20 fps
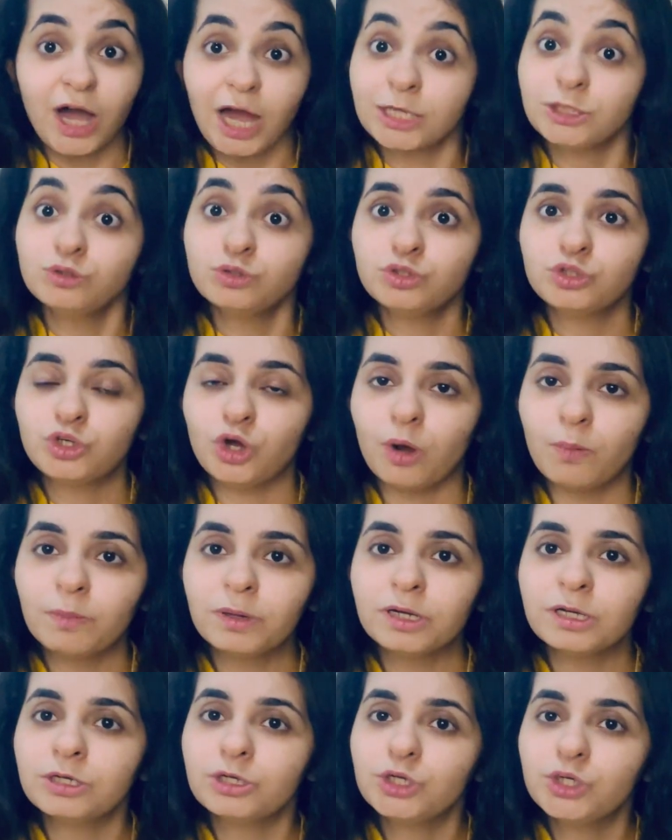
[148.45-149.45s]
Are you
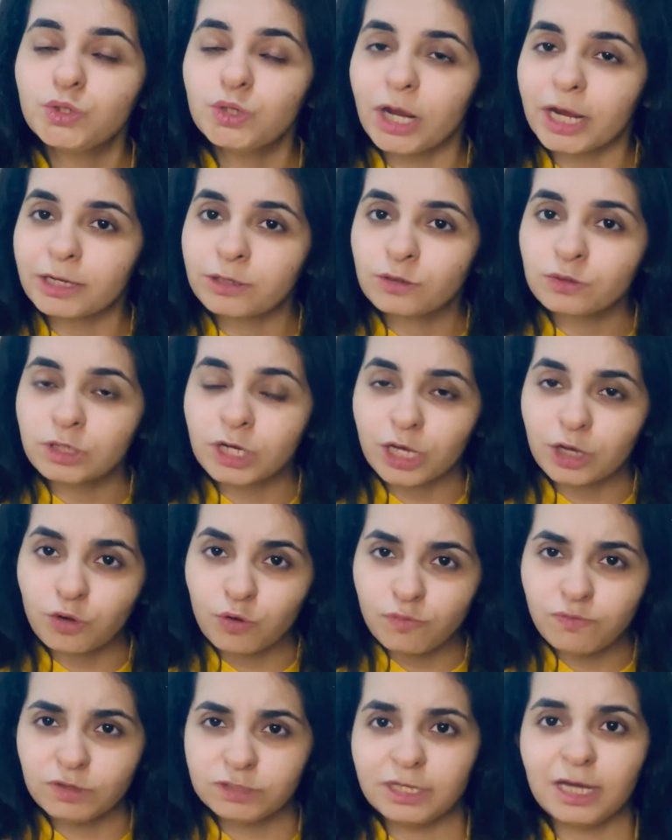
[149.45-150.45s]
dominant? Do you like to take
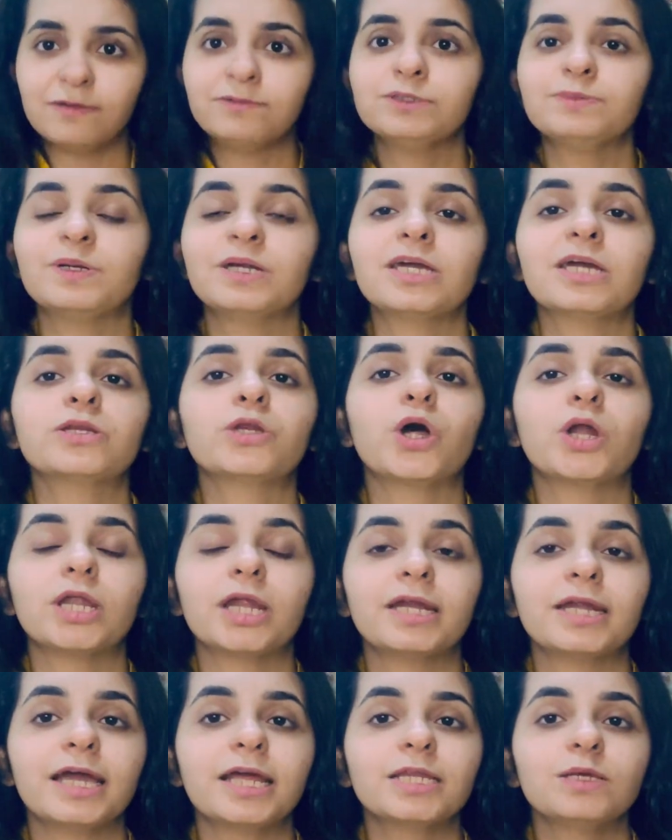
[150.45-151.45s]
over everybody and not
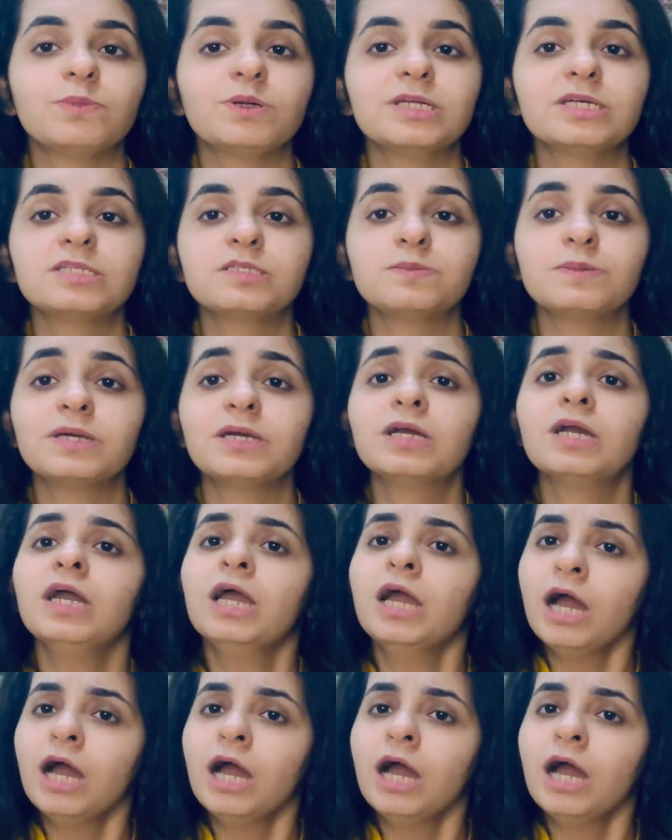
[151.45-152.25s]
let anybody speak?